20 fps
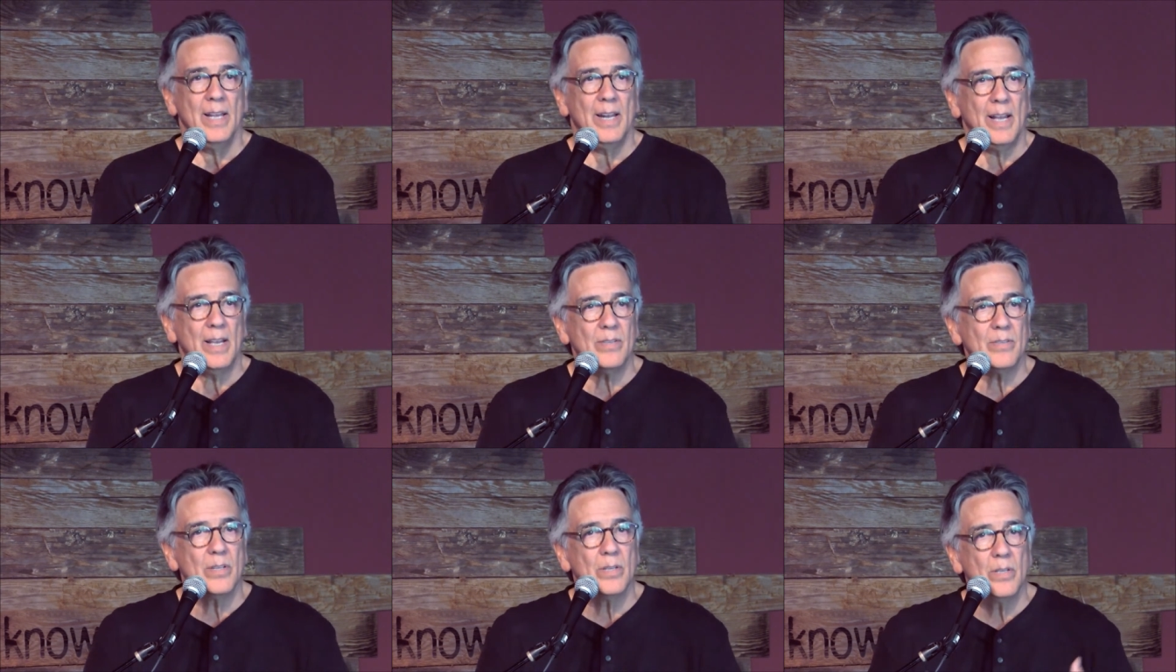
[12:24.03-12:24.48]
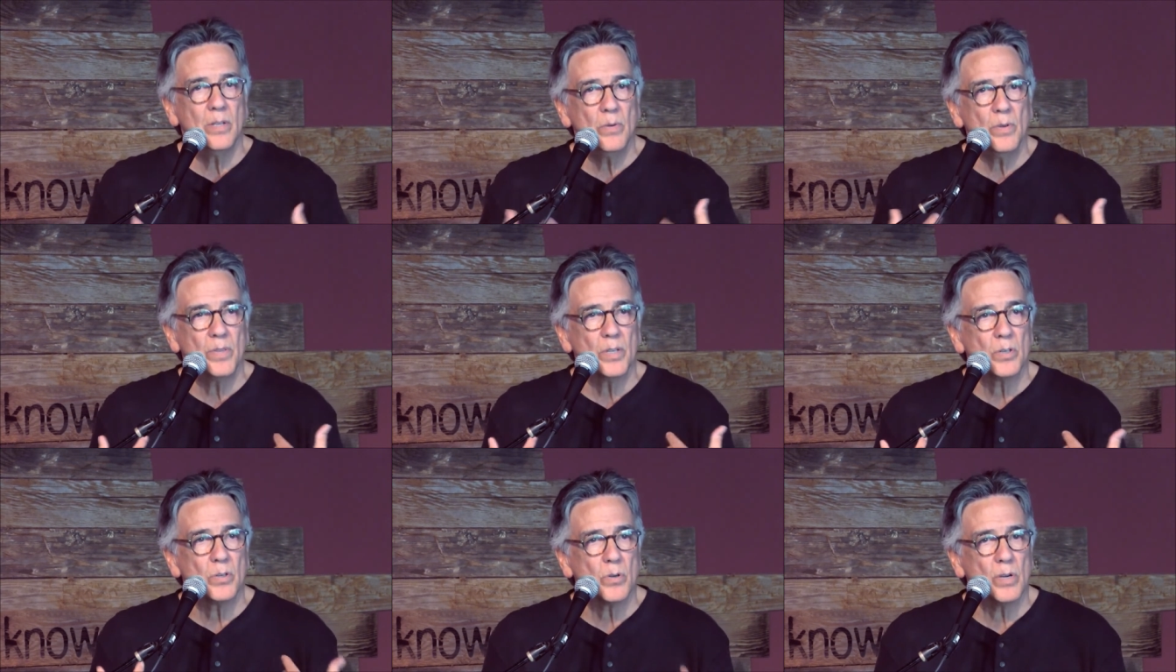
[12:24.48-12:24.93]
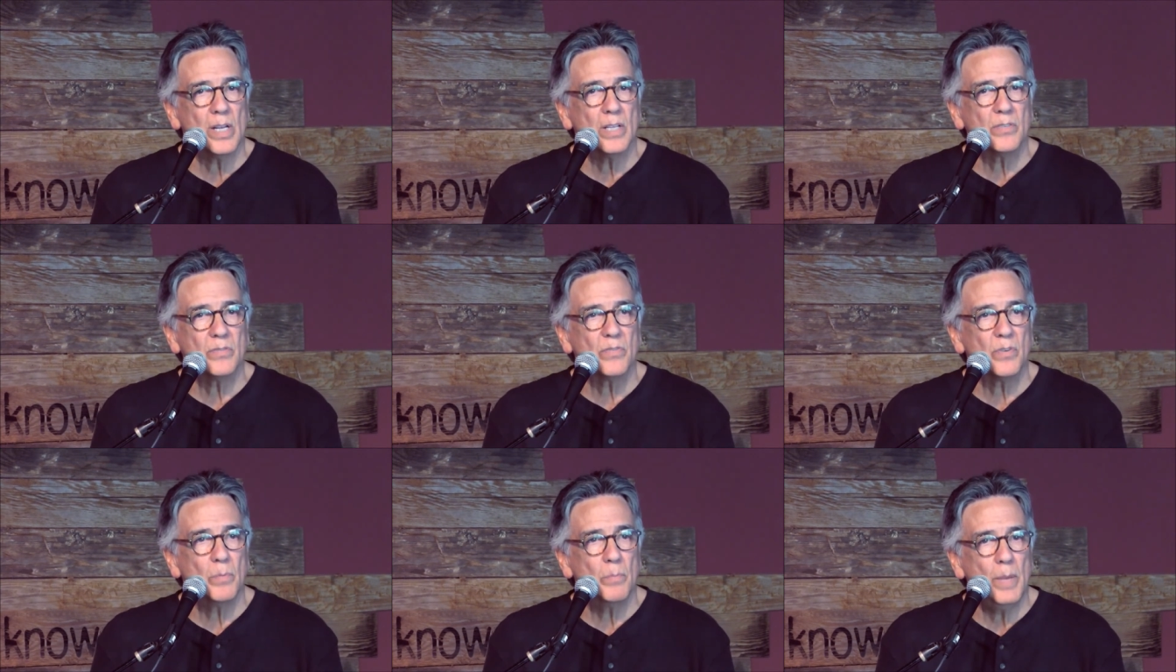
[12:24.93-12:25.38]
It has to do with a
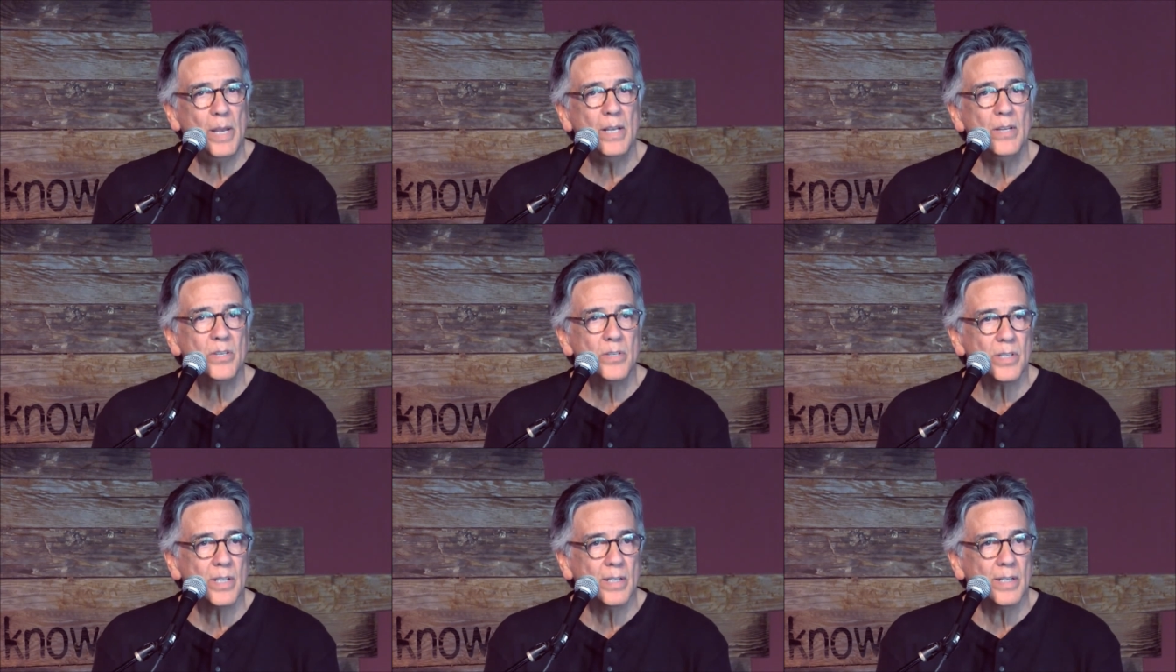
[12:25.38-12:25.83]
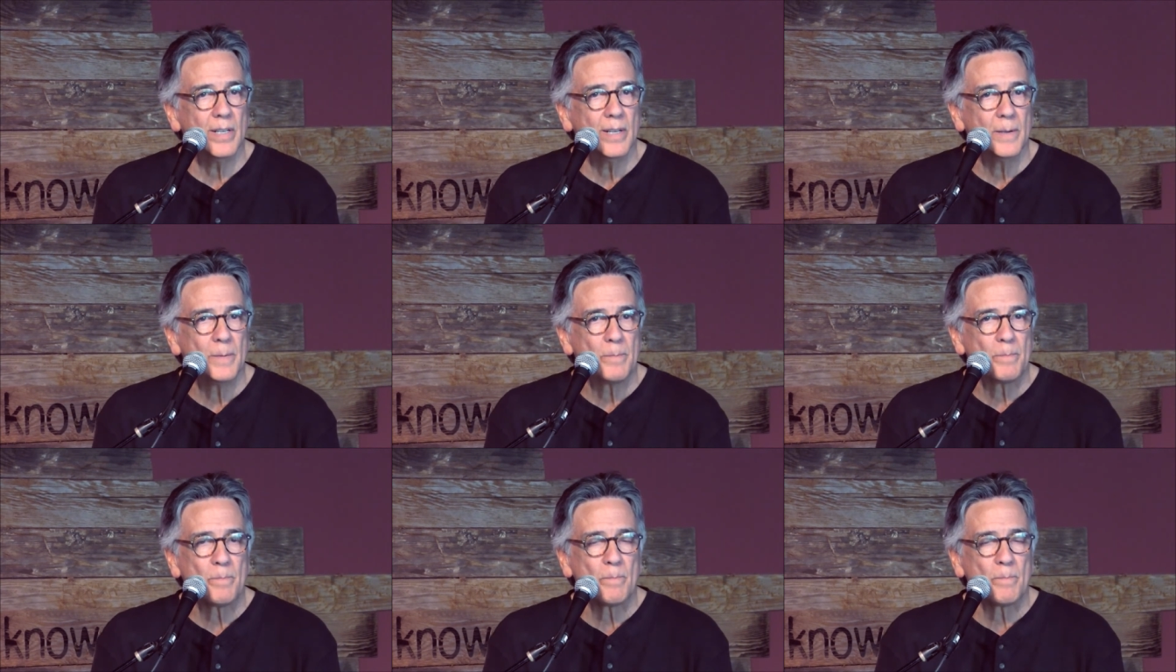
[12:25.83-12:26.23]
transformation